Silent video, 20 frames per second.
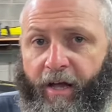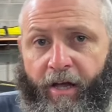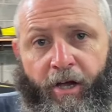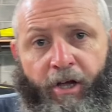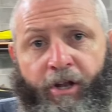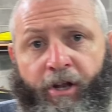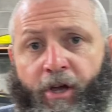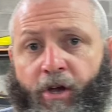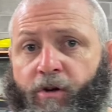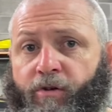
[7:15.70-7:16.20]
good
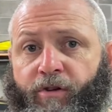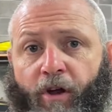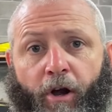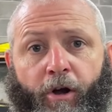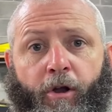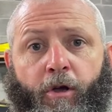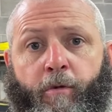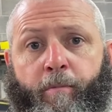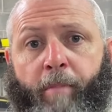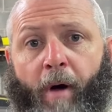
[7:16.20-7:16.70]
news. Our
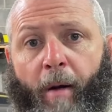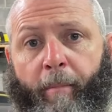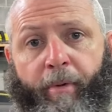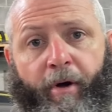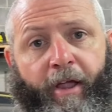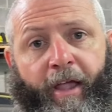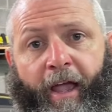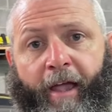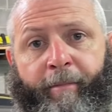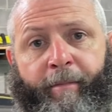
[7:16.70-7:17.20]
new bumper
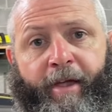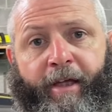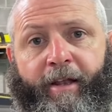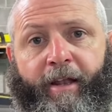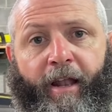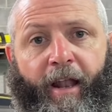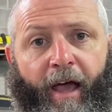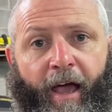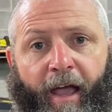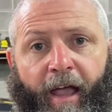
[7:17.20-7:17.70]
came in
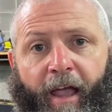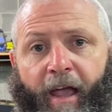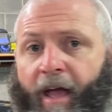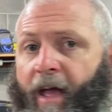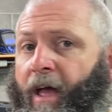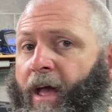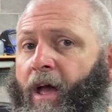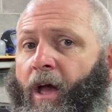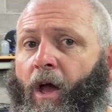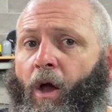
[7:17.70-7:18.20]
today.
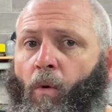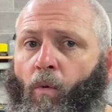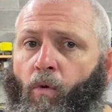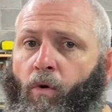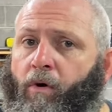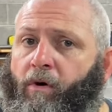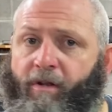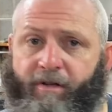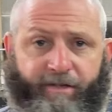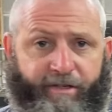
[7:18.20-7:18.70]
We're
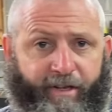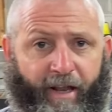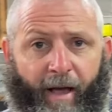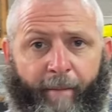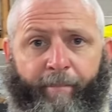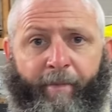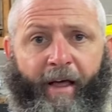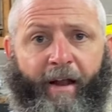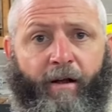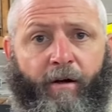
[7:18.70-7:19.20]
going to
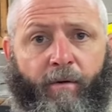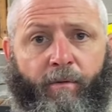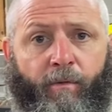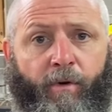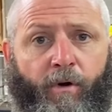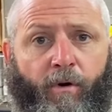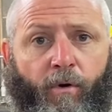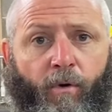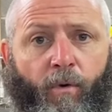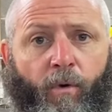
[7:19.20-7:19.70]
slap that on
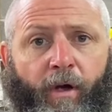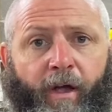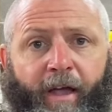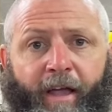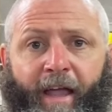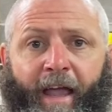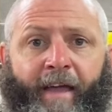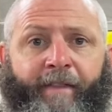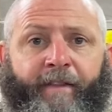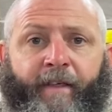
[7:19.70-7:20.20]
real quick,
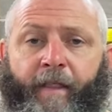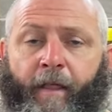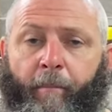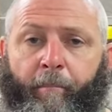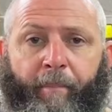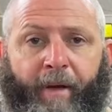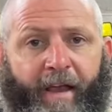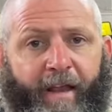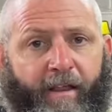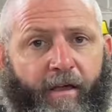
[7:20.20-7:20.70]
and then the
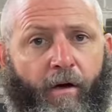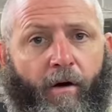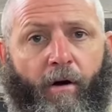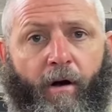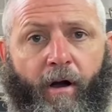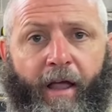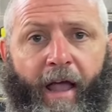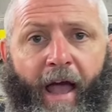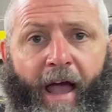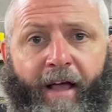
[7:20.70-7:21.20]

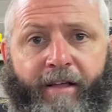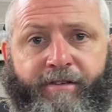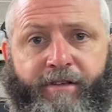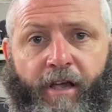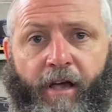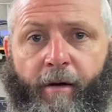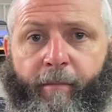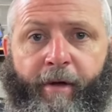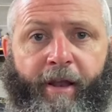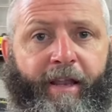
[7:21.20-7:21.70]
PDR guy's
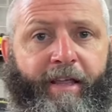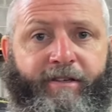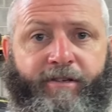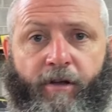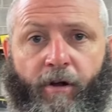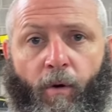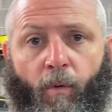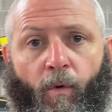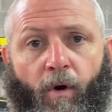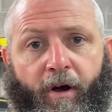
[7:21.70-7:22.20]
coming. He's
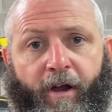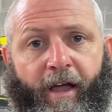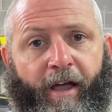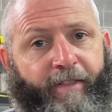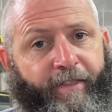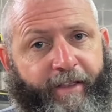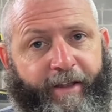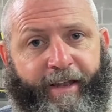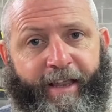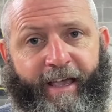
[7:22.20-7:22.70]
going to work out
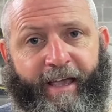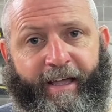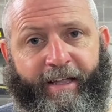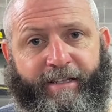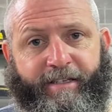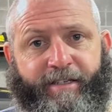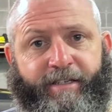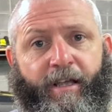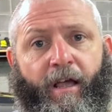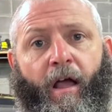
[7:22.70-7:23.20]
the
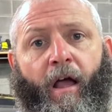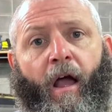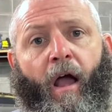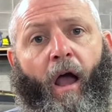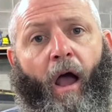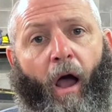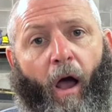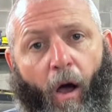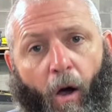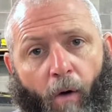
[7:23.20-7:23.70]
dents
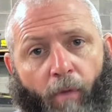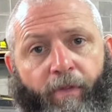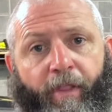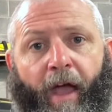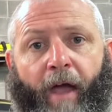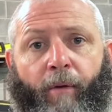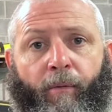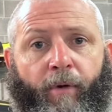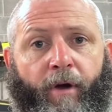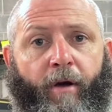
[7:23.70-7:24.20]
on
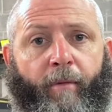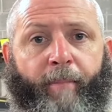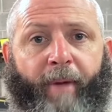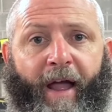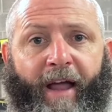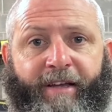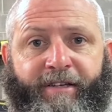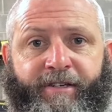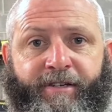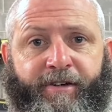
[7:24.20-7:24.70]
that rear
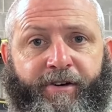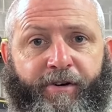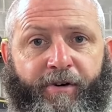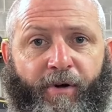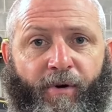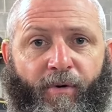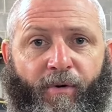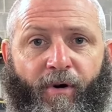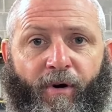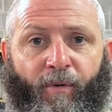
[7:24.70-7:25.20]
passenger
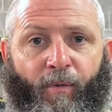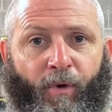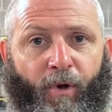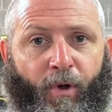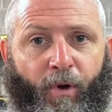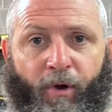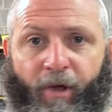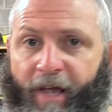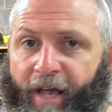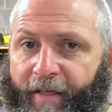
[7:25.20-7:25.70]
door. We're
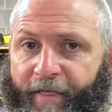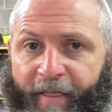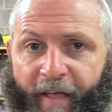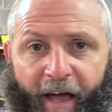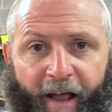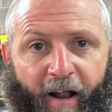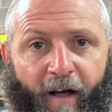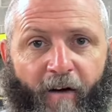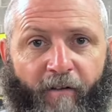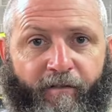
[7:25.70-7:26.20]
going to get
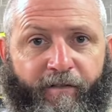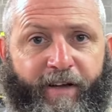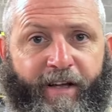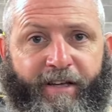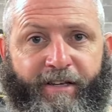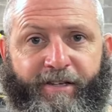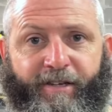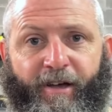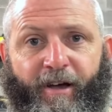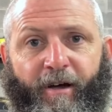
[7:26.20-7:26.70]
that all
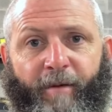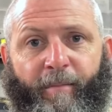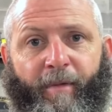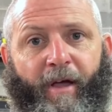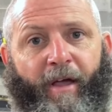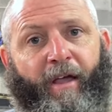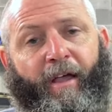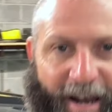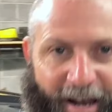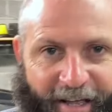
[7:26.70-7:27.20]
fixed up.
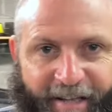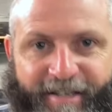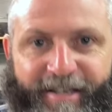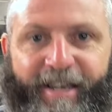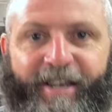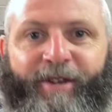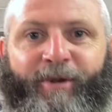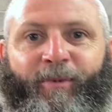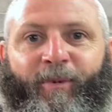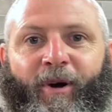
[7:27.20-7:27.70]
Let's
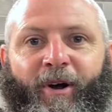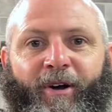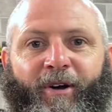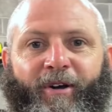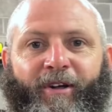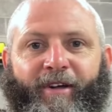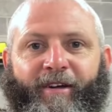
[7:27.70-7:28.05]
get to work.